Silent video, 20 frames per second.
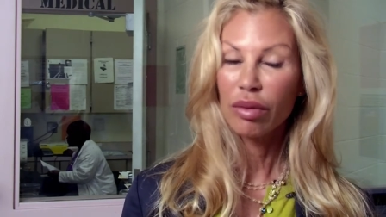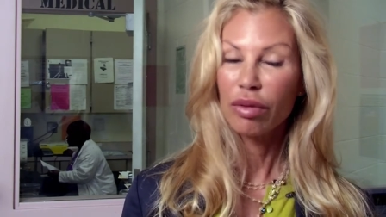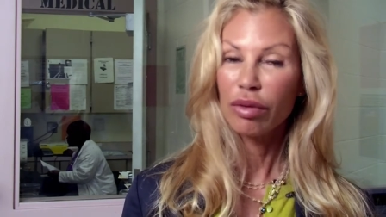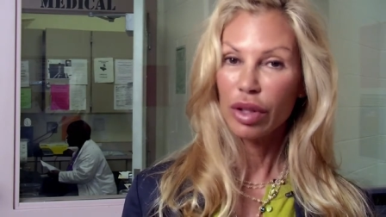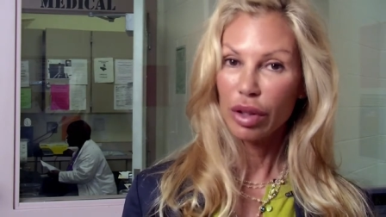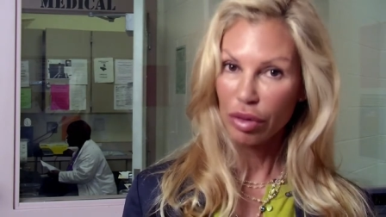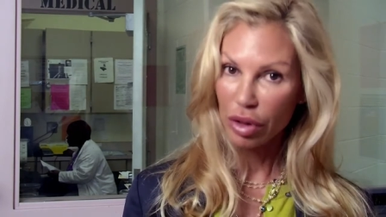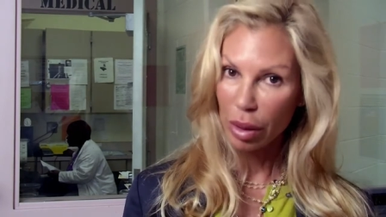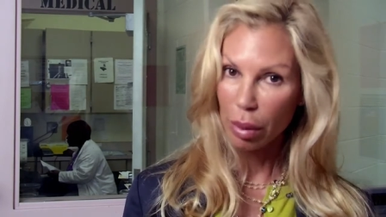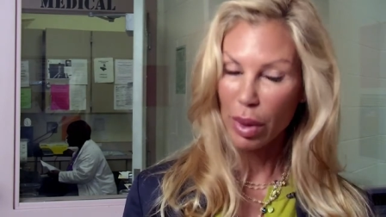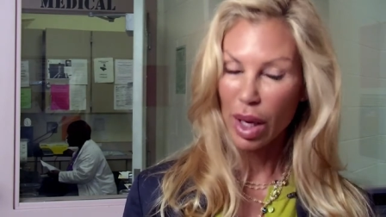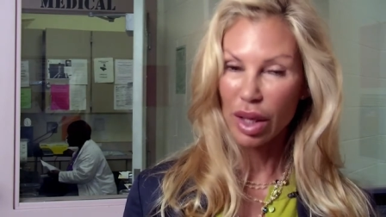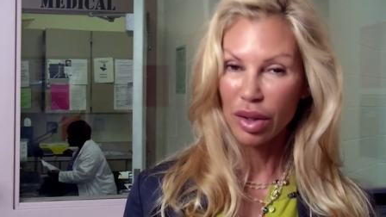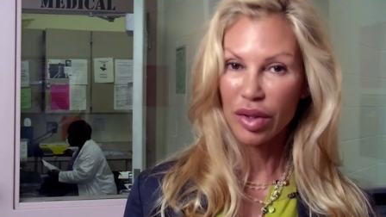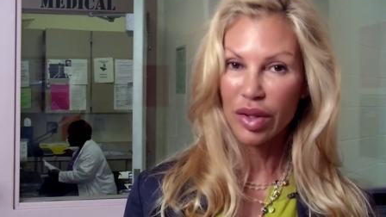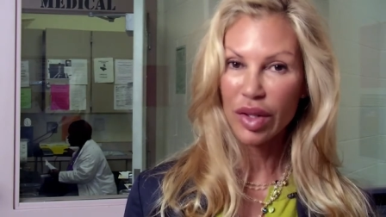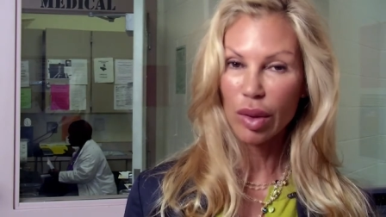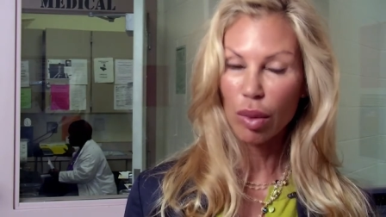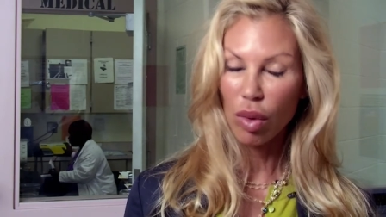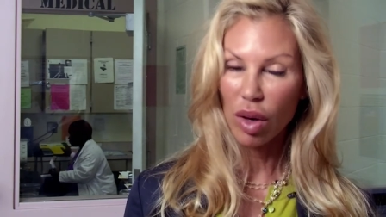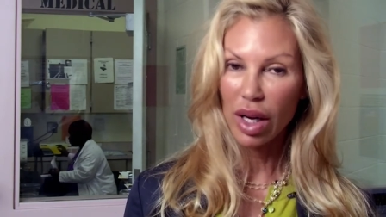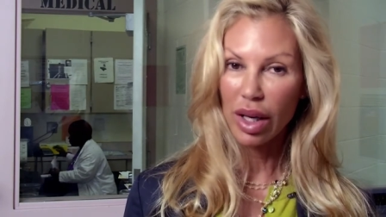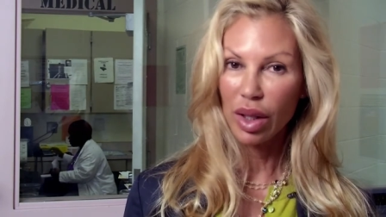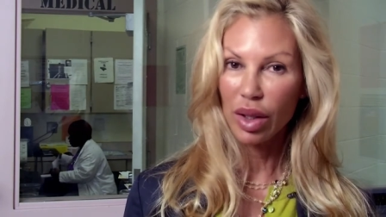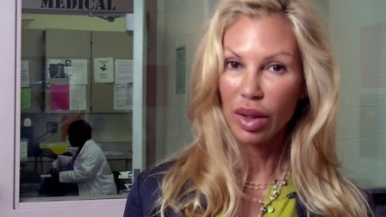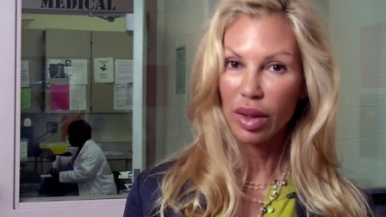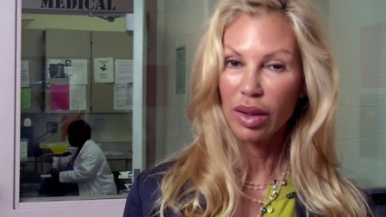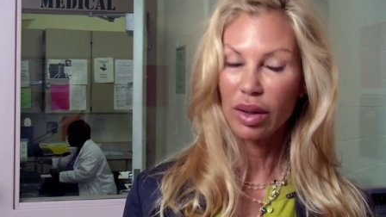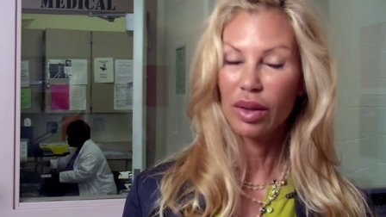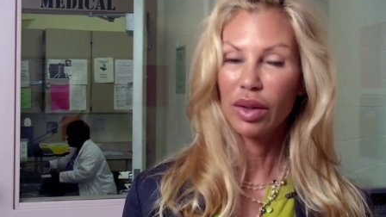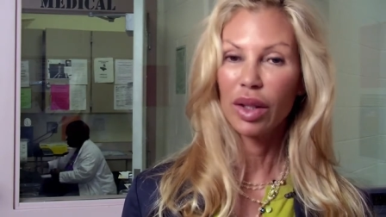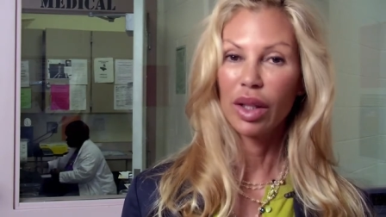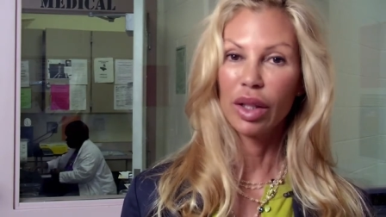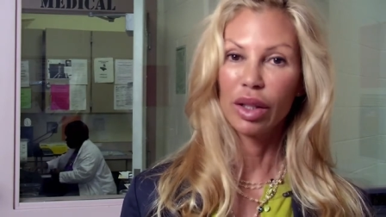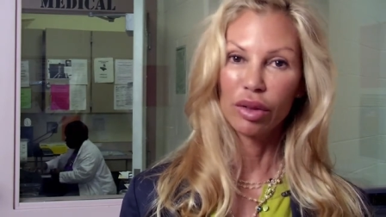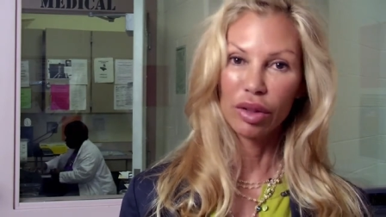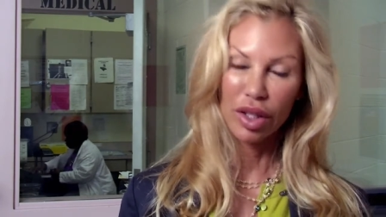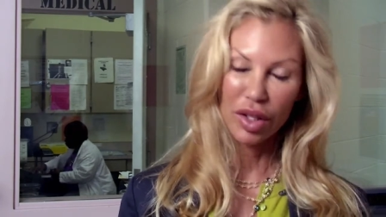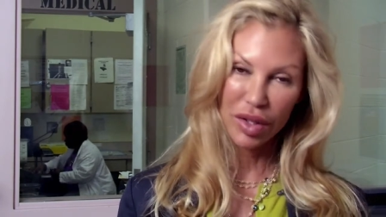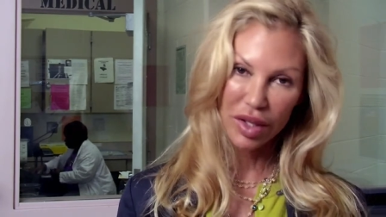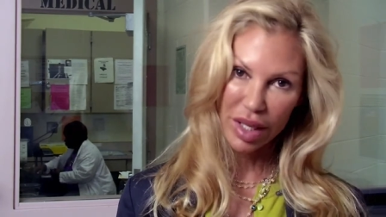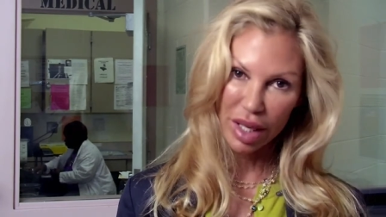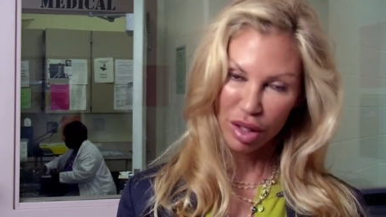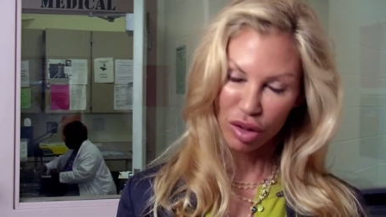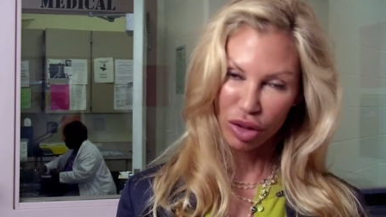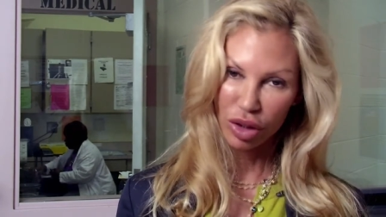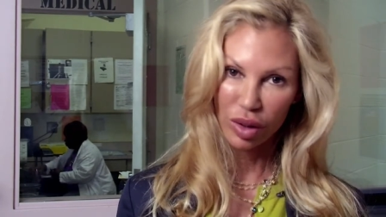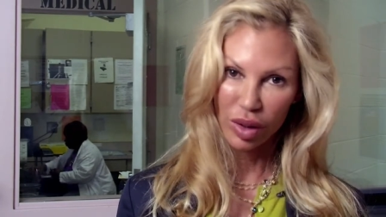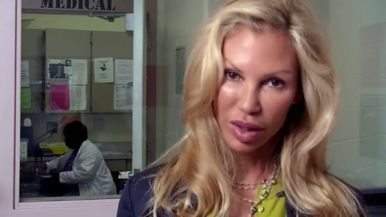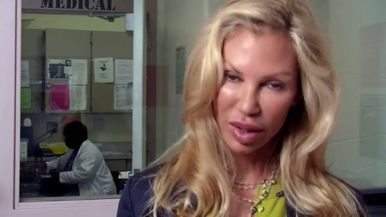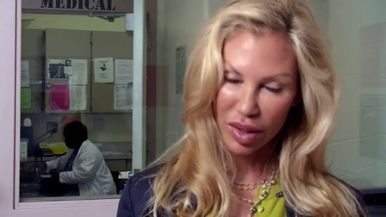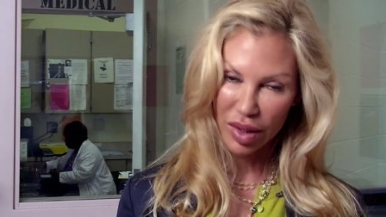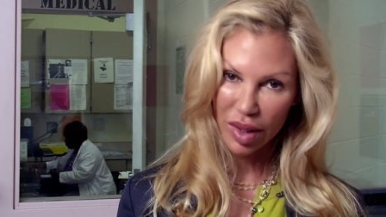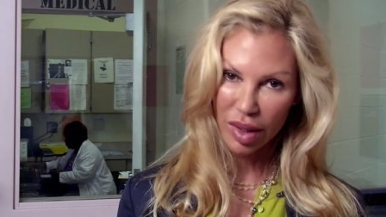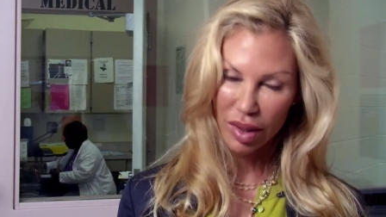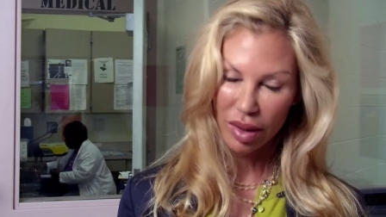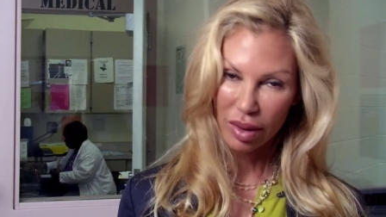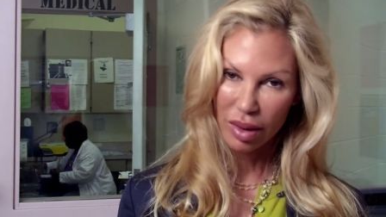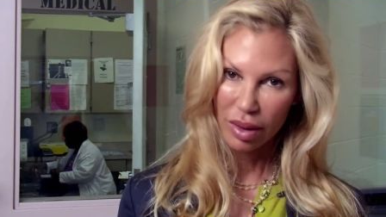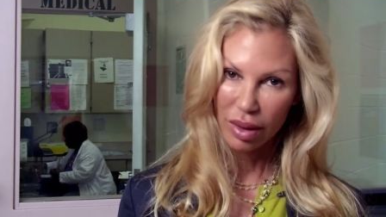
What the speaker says: 50 miles away in Los Angeles